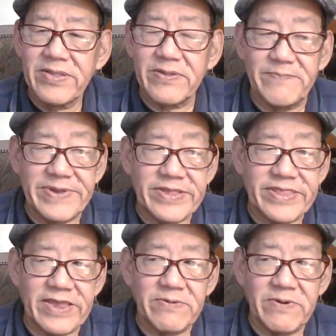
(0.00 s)
The big
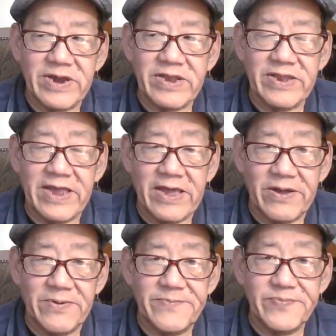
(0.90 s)
thing right
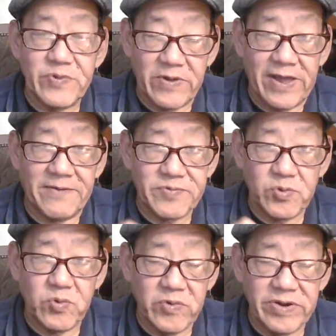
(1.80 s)
now you have
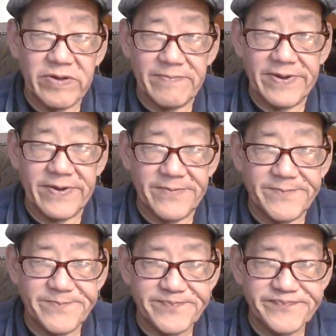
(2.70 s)
to worry about
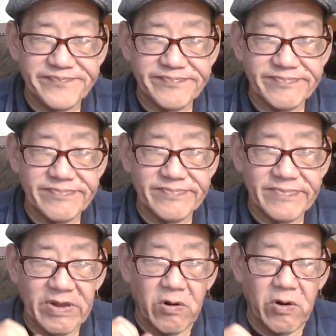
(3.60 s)

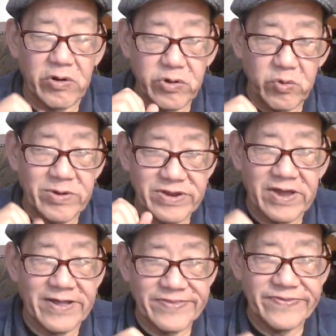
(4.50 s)
are you a
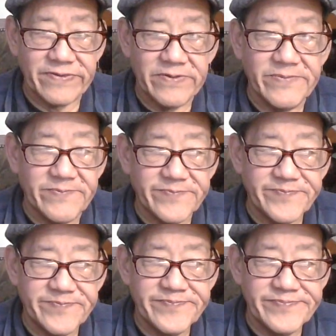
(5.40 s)
Nazi?
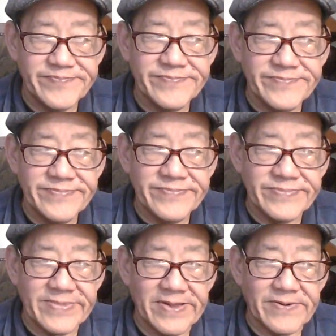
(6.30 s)

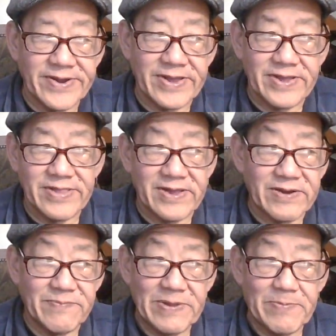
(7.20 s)
All right, a lot
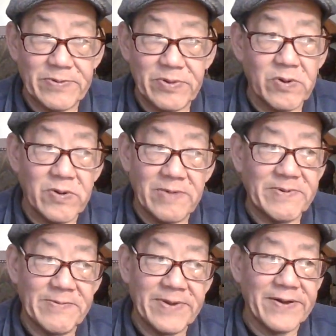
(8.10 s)
of people, no, I'm
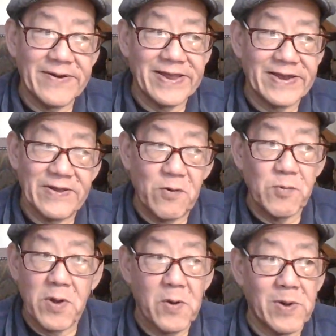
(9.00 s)
American. Oh,
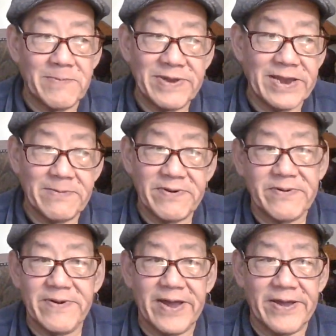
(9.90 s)
no, I'm a
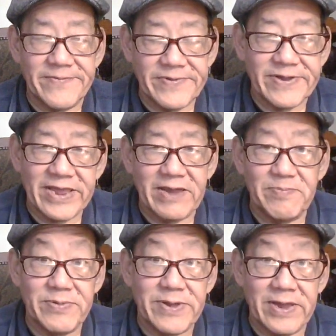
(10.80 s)
Democrat. And I
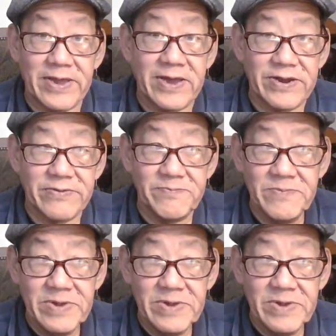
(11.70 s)
keep looking at them.